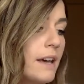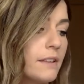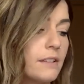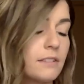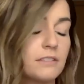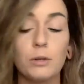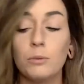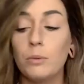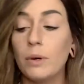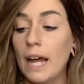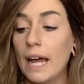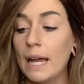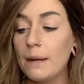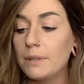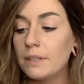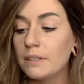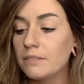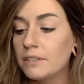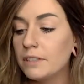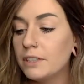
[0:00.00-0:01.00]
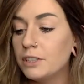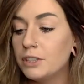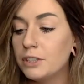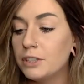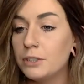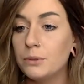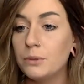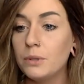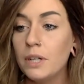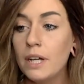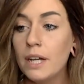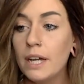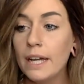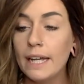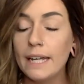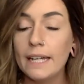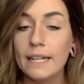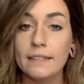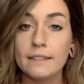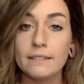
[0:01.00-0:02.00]
So what I personally do
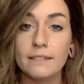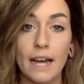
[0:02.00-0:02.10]
is